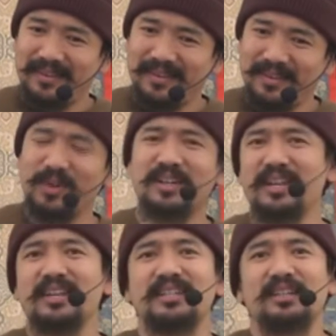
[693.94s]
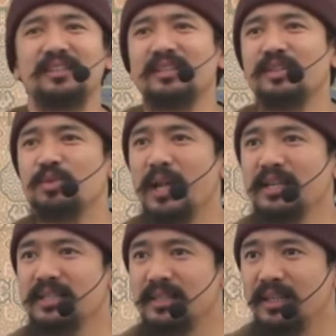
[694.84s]
You're creating another
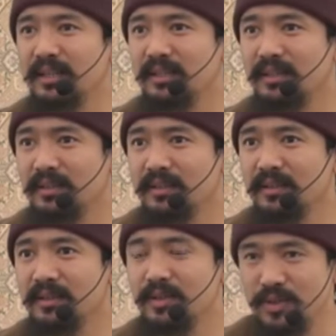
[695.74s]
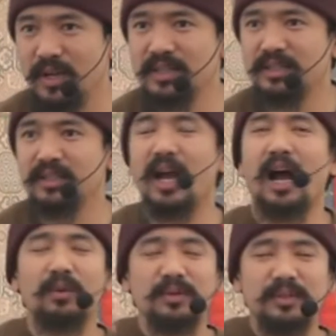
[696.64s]
dualism. Do you understand? The
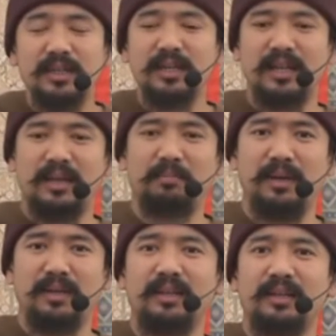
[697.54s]
outer Lama,